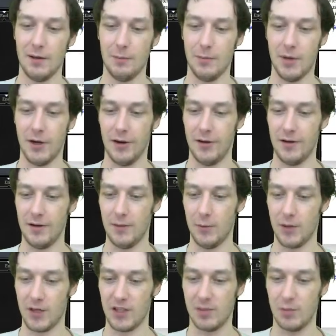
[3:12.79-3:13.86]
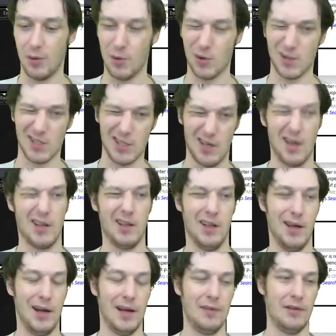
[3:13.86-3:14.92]
But with Explorers
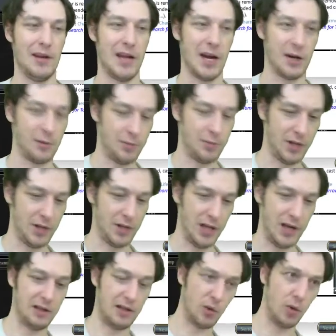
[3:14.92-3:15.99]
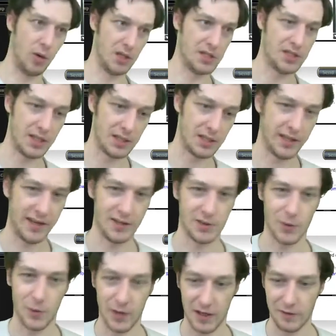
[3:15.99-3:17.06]
cycling and the deck playing like 26 lands
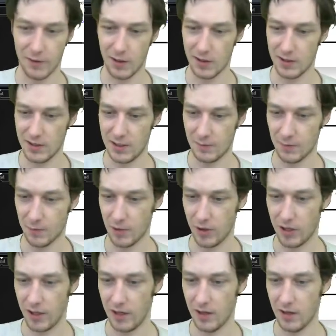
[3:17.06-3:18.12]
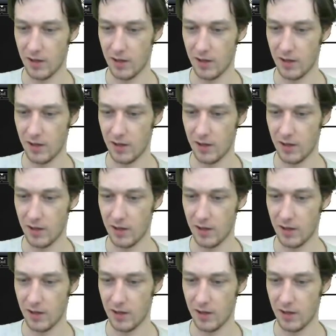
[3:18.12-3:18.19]
or whatever, it seems pretty